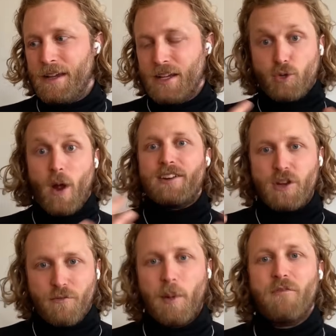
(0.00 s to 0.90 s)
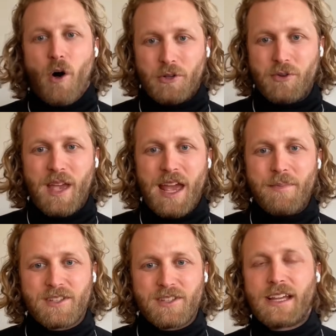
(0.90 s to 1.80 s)
strategy from a volume
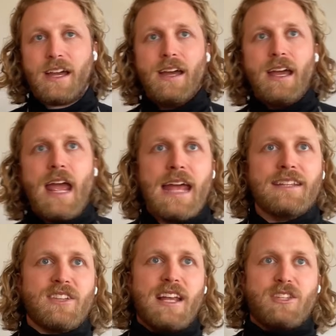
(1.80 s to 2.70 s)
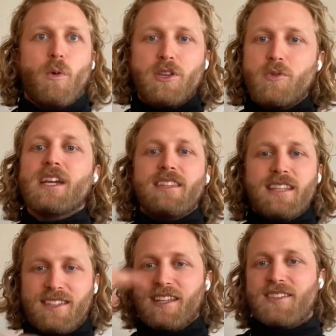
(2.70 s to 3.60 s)
game is like it's when you get
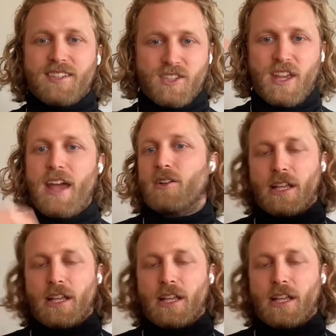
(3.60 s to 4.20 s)
these things to scale.